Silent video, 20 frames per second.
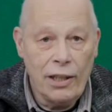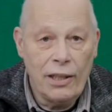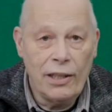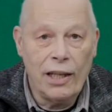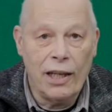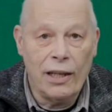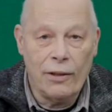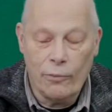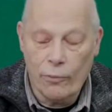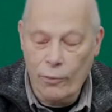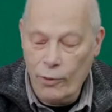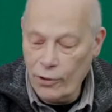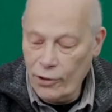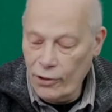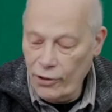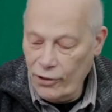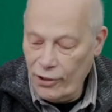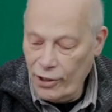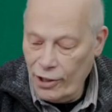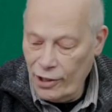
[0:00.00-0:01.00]
Now one of
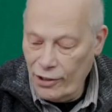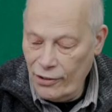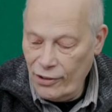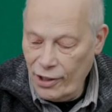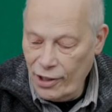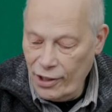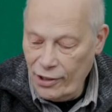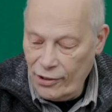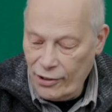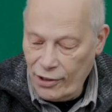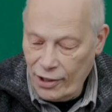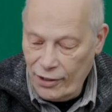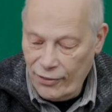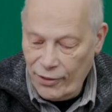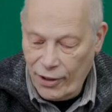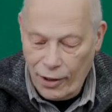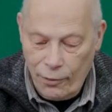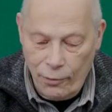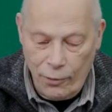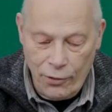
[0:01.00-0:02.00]
the things is, if
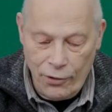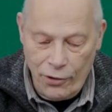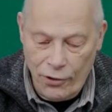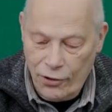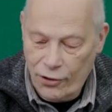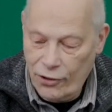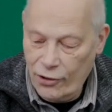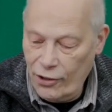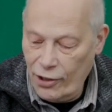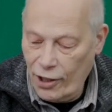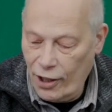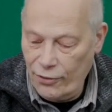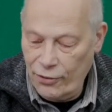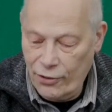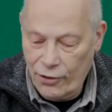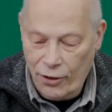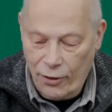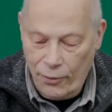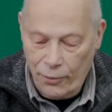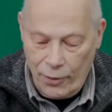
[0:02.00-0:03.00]
I want to, I've
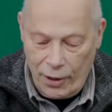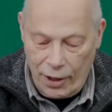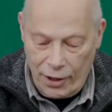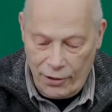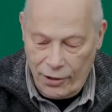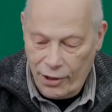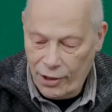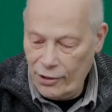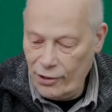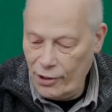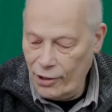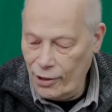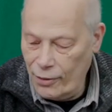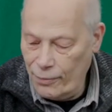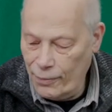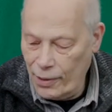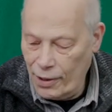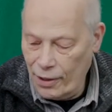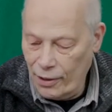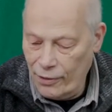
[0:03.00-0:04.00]
stopped that. That's in the
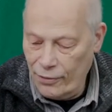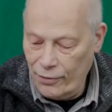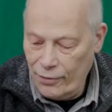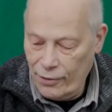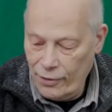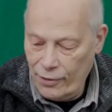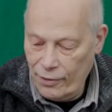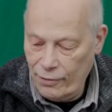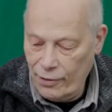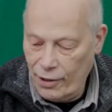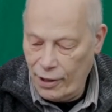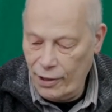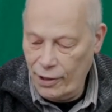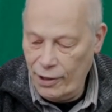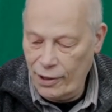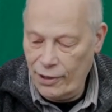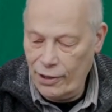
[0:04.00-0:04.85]
middle of, right, it's